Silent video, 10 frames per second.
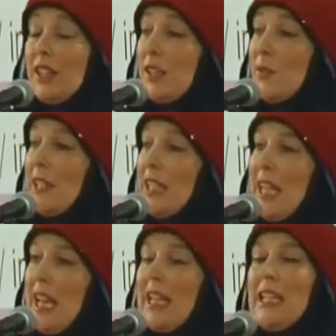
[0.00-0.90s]
So in
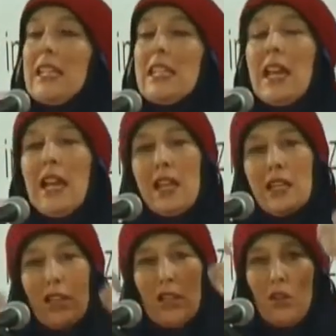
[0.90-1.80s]
the end,
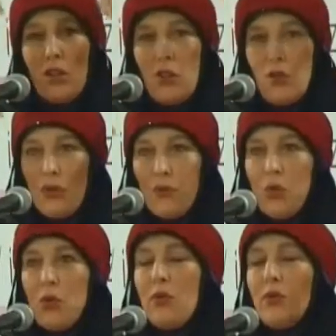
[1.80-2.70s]
I
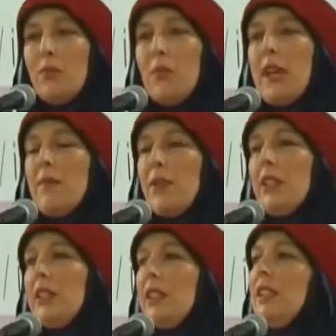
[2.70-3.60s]
removed my
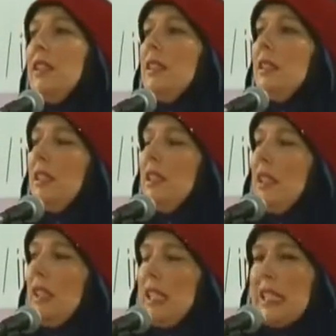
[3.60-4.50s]
burqa
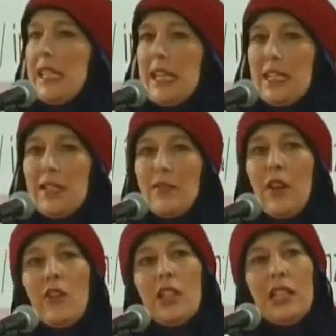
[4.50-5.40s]
and said in a
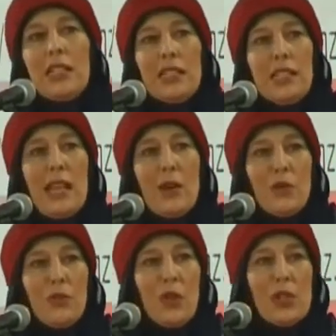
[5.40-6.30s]
very
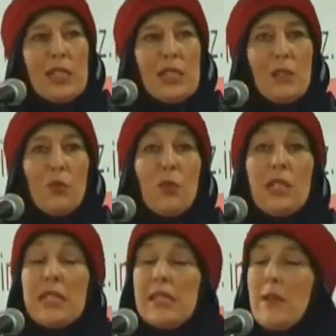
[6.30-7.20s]
loud voice,
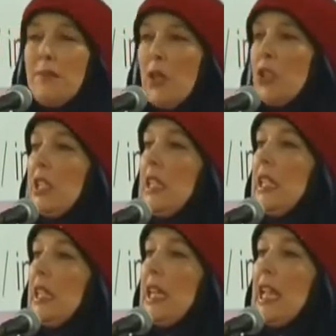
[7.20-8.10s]
"Will
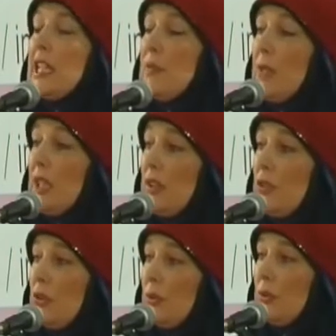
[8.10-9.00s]
somebody let me
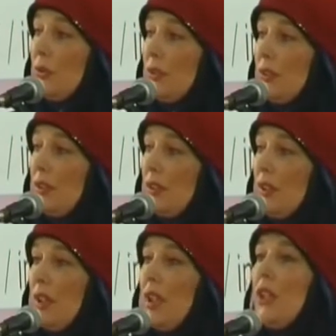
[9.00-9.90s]
through?"
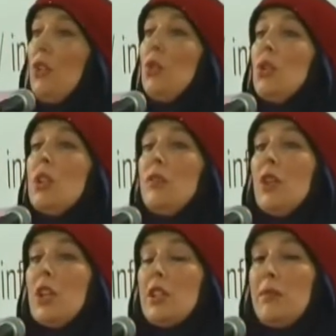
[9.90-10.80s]
You could have
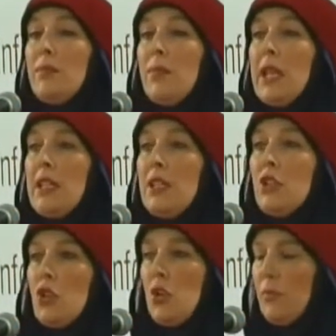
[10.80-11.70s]
heard a
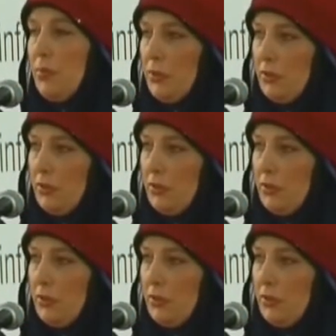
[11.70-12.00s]
pin drop.